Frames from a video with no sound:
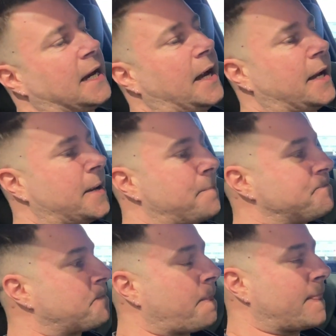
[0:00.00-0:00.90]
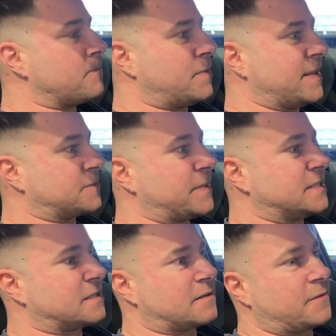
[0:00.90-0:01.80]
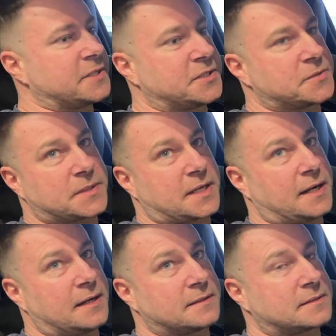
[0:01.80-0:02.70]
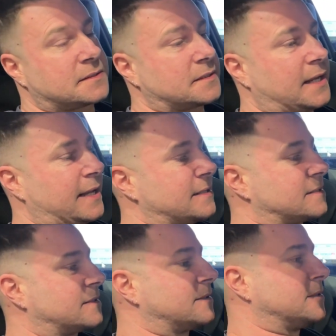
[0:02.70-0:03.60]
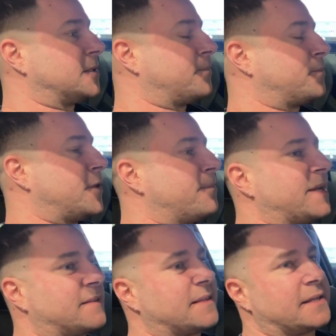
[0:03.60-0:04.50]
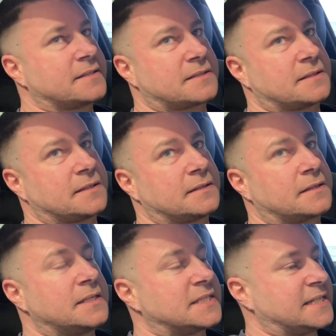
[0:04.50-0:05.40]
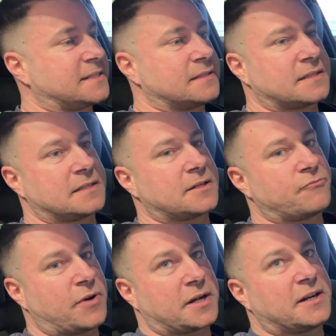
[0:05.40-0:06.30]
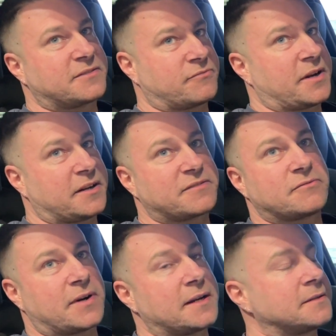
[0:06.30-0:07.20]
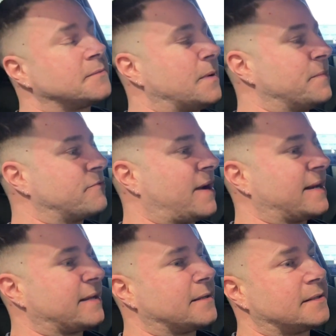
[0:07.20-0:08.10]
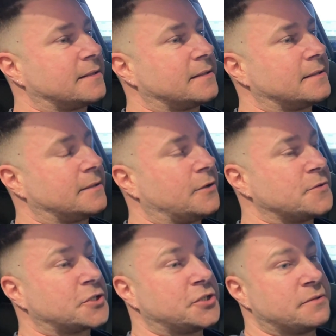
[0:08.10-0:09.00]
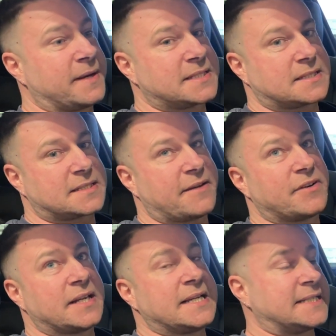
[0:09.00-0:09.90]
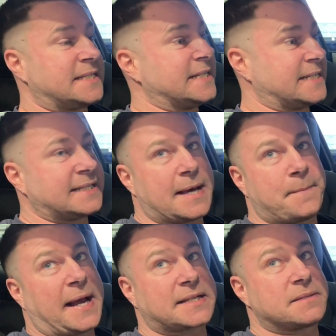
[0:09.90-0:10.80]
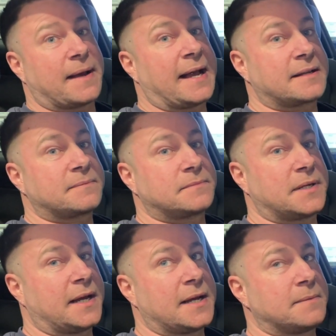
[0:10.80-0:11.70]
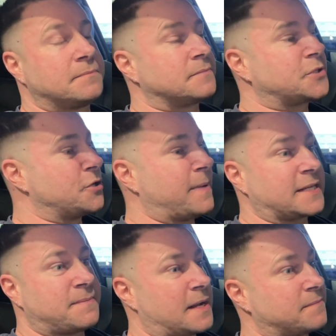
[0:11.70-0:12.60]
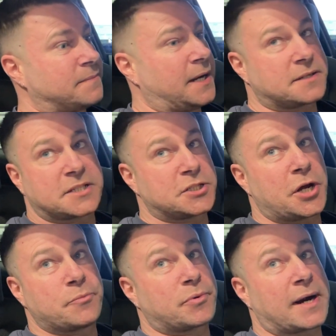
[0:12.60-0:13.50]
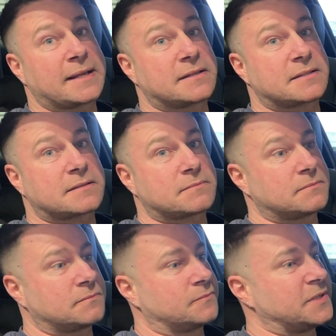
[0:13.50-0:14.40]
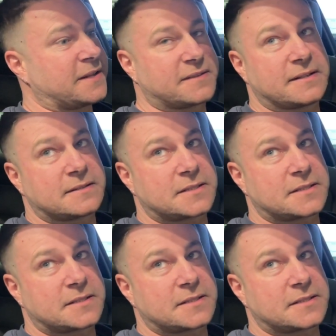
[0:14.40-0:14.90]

But there's been zero issues with the car, and the big thing is the consistency. So run after run after run. When we ran it on the tune that made 670, it did that back to back. 2 back-to-back passes, no brakes, nothing.